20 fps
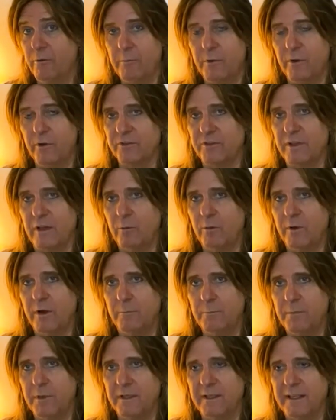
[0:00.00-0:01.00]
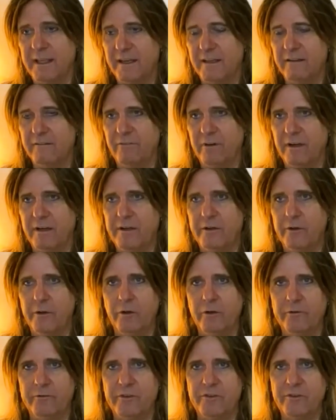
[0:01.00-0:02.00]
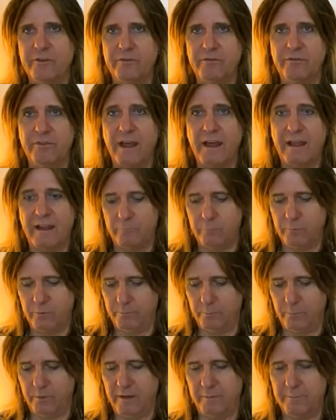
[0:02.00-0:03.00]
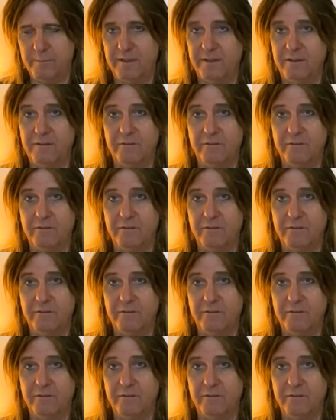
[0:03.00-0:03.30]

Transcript: because I would have been getting very nervous if that would have been